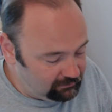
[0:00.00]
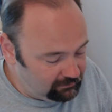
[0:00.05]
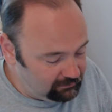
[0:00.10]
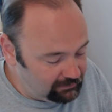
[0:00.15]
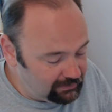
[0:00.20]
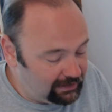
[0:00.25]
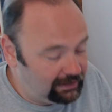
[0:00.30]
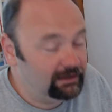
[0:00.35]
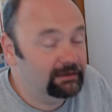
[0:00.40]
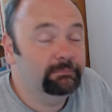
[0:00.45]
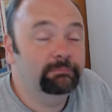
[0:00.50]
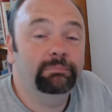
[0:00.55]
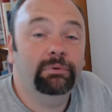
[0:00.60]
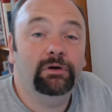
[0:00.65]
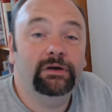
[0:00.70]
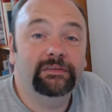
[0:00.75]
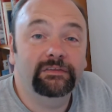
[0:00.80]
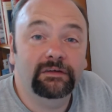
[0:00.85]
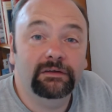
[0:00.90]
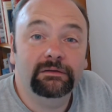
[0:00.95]

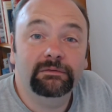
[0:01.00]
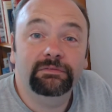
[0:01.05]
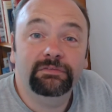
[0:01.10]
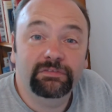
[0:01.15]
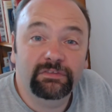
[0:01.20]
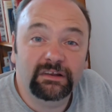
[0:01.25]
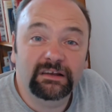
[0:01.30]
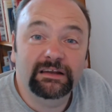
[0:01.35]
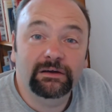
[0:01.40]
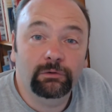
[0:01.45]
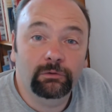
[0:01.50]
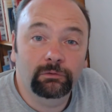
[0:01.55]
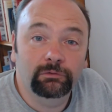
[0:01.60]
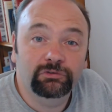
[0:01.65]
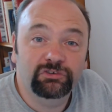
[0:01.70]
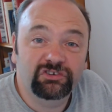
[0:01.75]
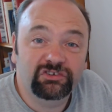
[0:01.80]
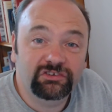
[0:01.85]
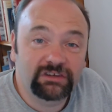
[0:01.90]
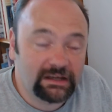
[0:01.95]
the little
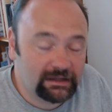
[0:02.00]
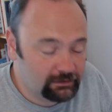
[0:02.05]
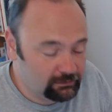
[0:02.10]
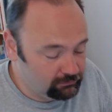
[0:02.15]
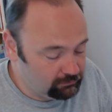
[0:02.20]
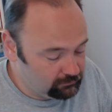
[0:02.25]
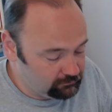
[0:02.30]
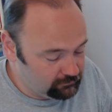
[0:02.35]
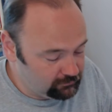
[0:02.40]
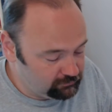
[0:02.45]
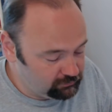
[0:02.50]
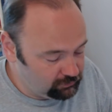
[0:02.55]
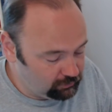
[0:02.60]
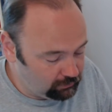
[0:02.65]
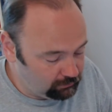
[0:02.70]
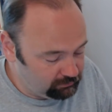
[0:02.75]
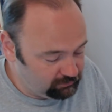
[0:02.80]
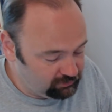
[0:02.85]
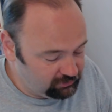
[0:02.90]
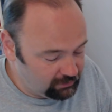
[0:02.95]
sticker on the
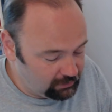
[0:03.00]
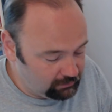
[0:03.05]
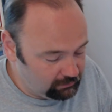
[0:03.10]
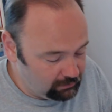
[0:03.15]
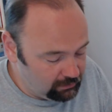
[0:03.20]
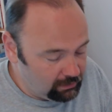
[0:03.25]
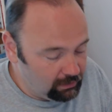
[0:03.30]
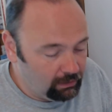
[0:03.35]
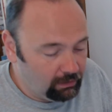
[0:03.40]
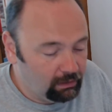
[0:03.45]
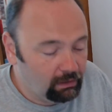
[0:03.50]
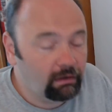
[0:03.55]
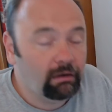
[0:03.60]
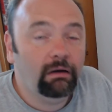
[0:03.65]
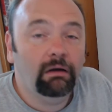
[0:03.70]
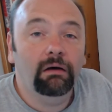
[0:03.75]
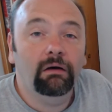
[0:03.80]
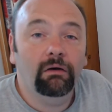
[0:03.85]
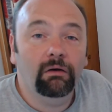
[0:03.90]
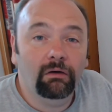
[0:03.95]
top. So
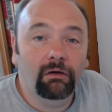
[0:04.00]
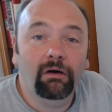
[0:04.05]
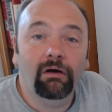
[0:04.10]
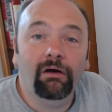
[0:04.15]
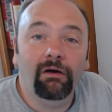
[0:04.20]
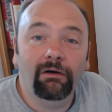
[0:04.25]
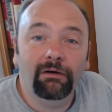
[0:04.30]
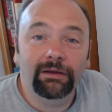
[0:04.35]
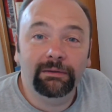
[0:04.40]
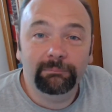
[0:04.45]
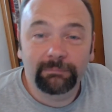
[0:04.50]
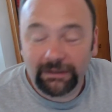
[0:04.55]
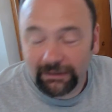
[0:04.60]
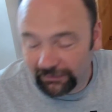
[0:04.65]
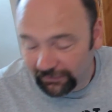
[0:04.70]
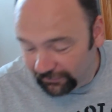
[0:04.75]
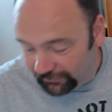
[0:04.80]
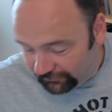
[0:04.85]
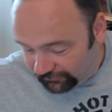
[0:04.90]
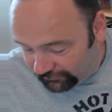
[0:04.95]
I'm going
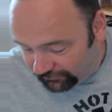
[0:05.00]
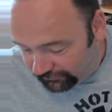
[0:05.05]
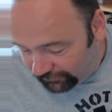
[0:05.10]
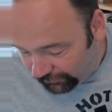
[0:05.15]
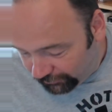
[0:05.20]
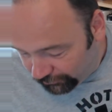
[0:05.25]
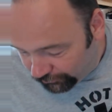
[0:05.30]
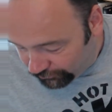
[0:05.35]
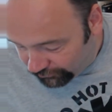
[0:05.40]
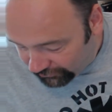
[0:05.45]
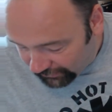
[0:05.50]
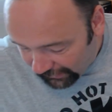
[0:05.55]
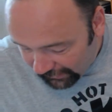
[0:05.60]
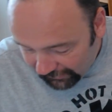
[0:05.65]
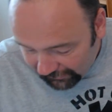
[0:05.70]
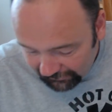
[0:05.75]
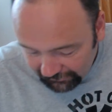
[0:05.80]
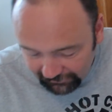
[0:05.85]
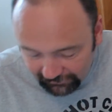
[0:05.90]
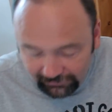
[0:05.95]
to double
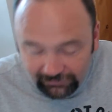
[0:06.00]
check.